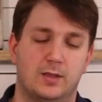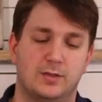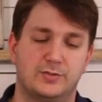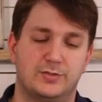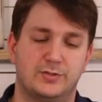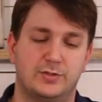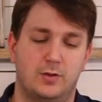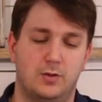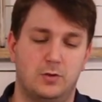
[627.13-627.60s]

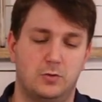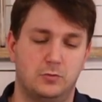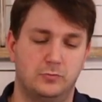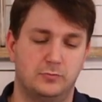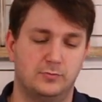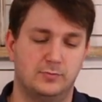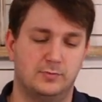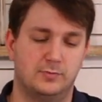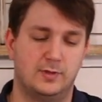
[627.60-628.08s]

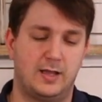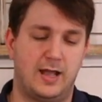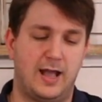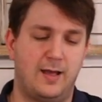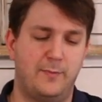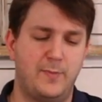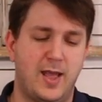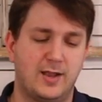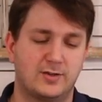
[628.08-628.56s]
so
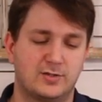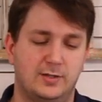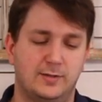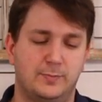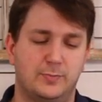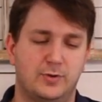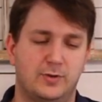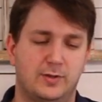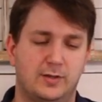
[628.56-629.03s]
I'm
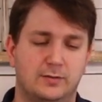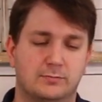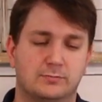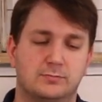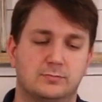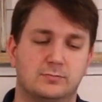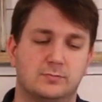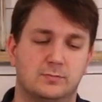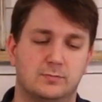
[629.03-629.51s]
actually pretty,
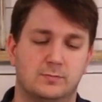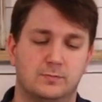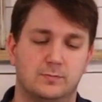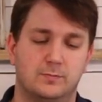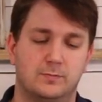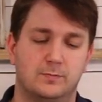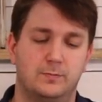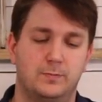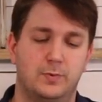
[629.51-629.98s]

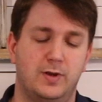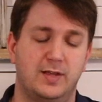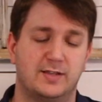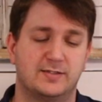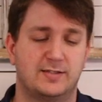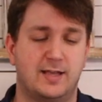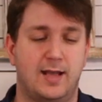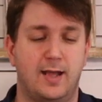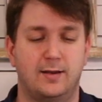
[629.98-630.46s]
pretty
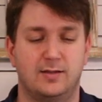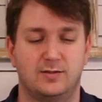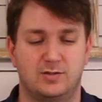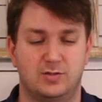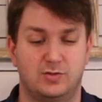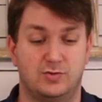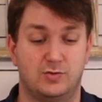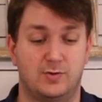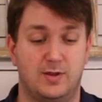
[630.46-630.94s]
excited
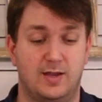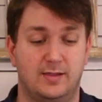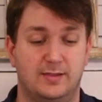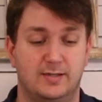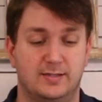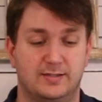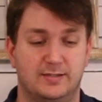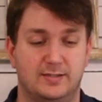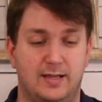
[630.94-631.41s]
to try
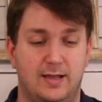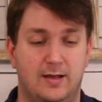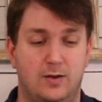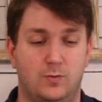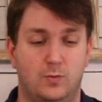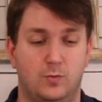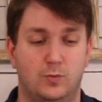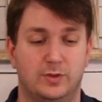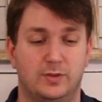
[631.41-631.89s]
this
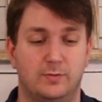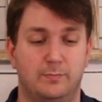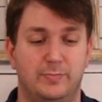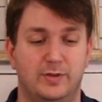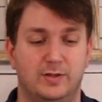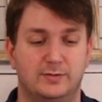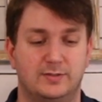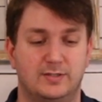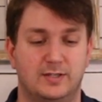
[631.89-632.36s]
out with the
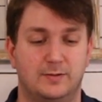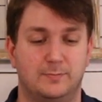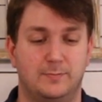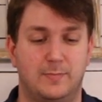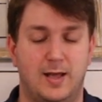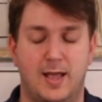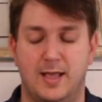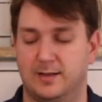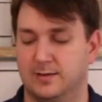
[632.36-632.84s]
built-in
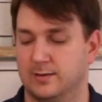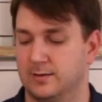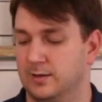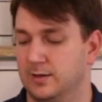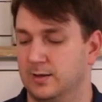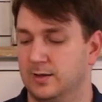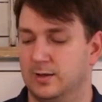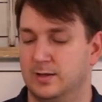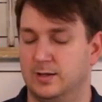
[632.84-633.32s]
mic.
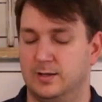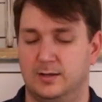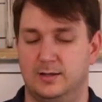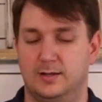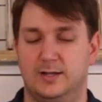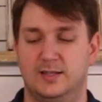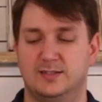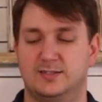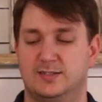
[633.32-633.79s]

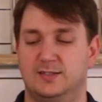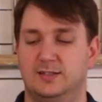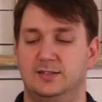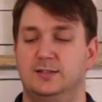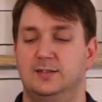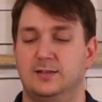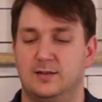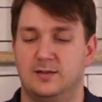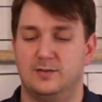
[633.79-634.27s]
Let's
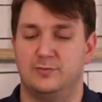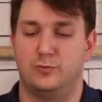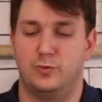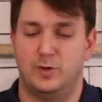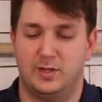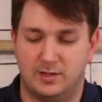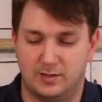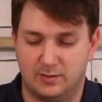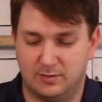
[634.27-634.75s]
see if
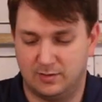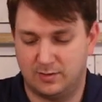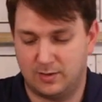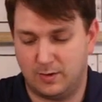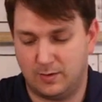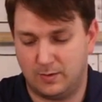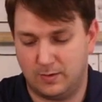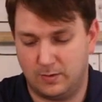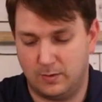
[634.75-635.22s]
we can
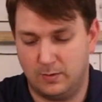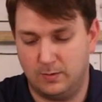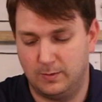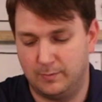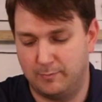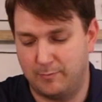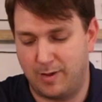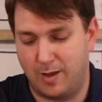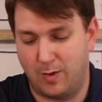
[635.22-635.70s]
call
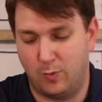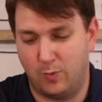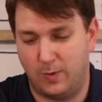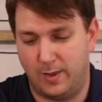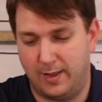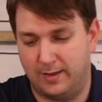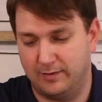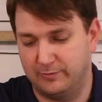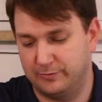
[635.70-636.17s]
my
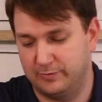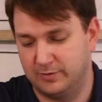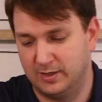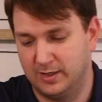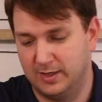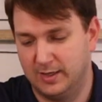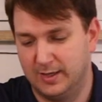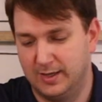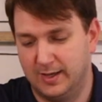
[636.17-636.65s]
wife
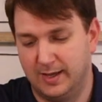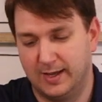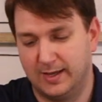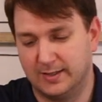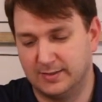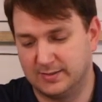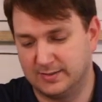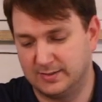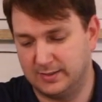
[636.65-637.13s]

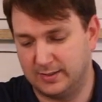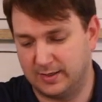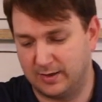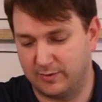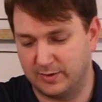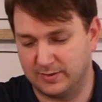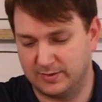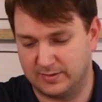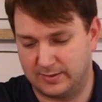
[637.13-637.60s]
and see
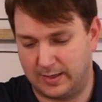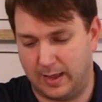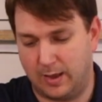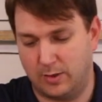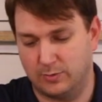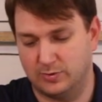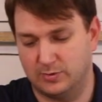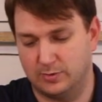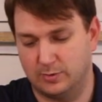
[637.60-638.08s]
how it
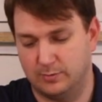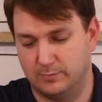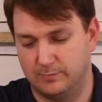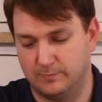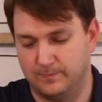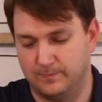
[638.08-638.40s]
sounds.